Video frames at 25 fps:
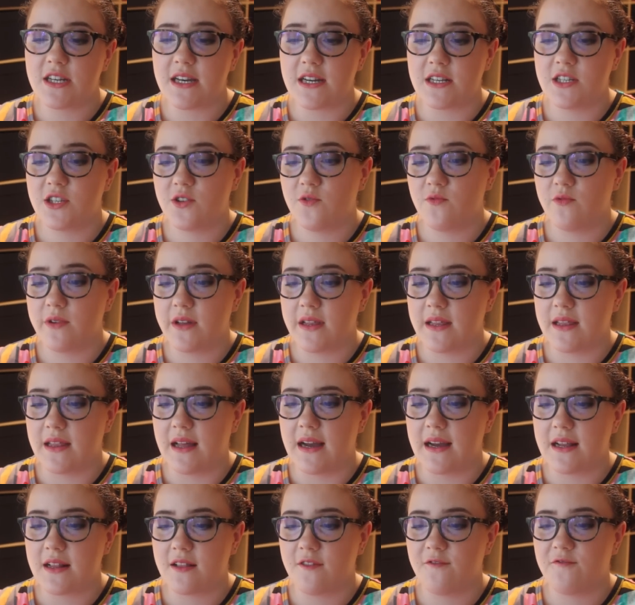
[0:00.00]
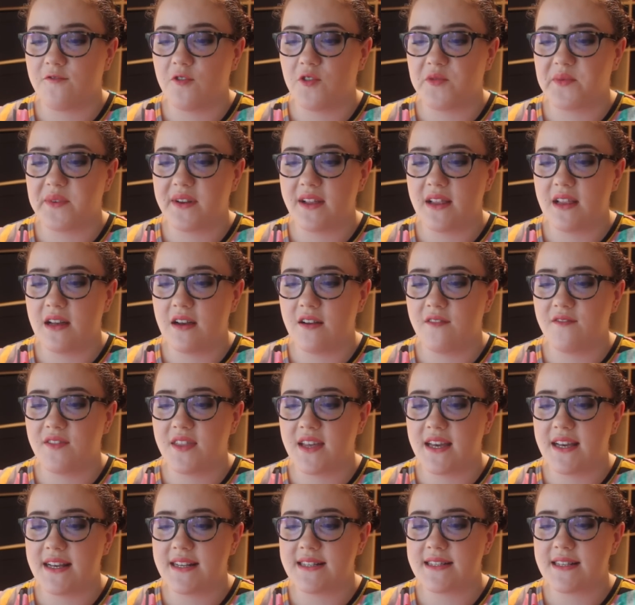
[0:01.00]
I do really like the formula of
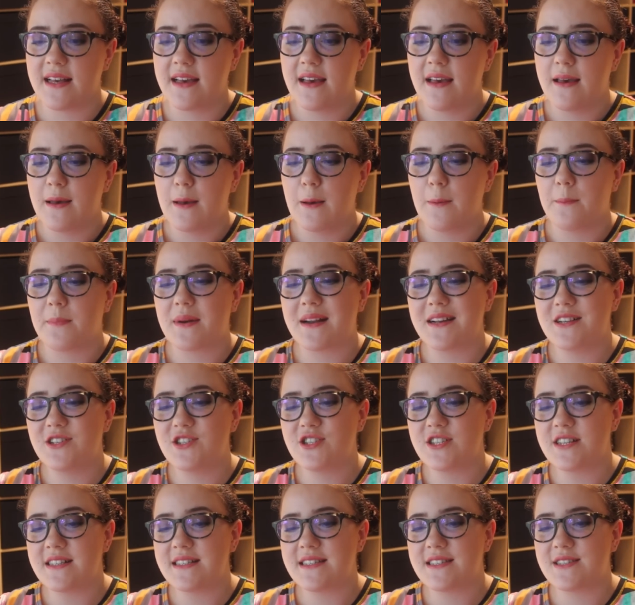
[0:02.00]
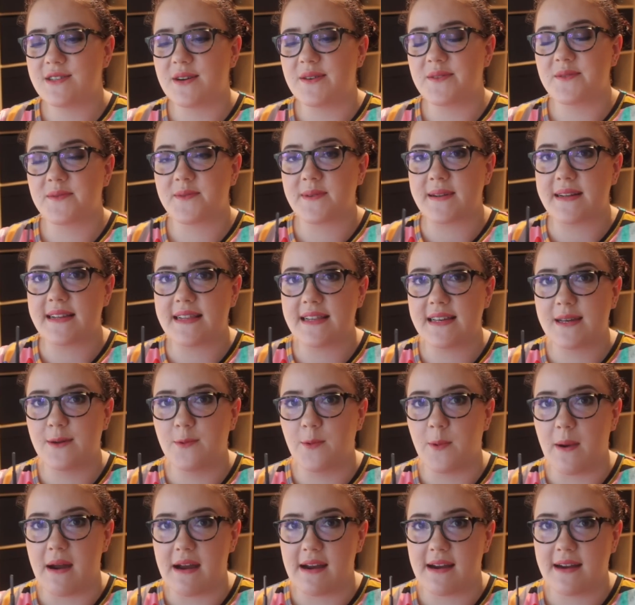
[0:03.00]
these, but I just don't really
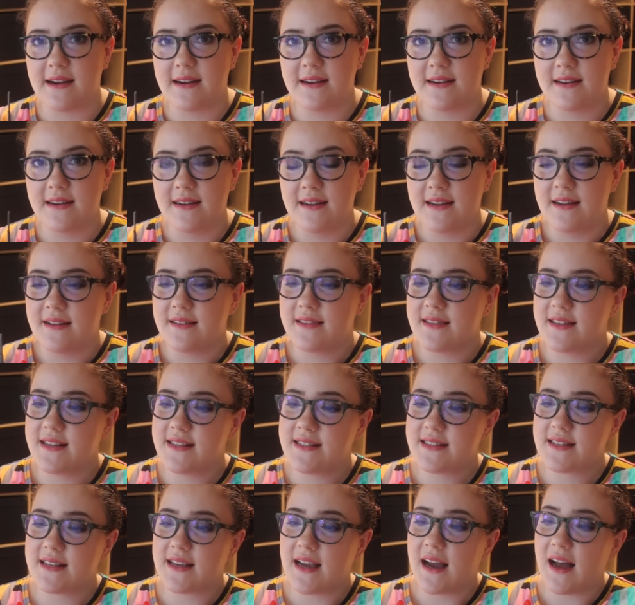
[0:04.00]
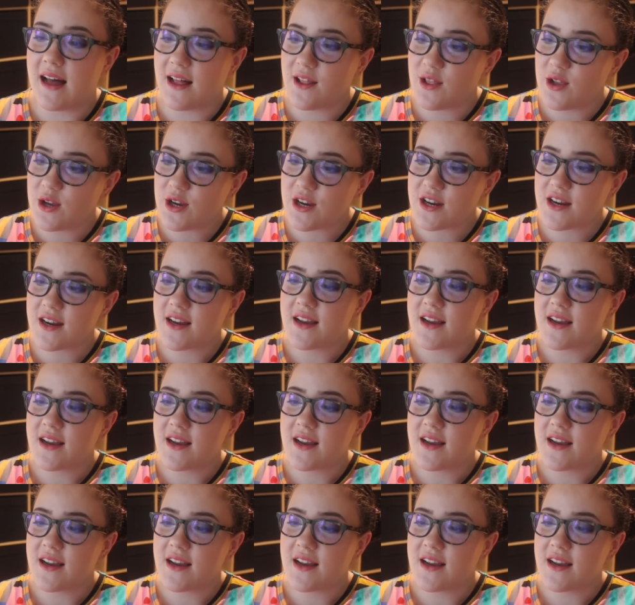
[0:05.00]
wear this color.